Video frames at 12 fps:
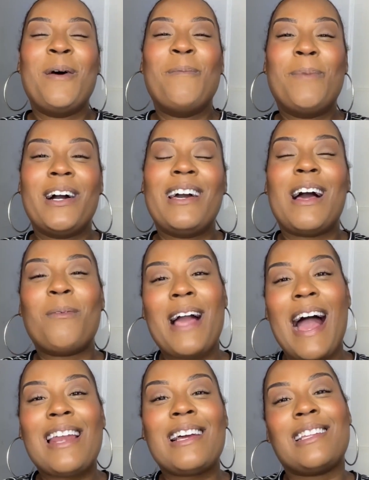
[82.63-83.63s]
But I'm
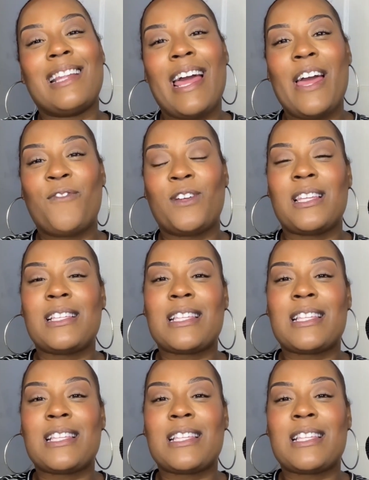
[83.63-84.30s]
kind of glad for this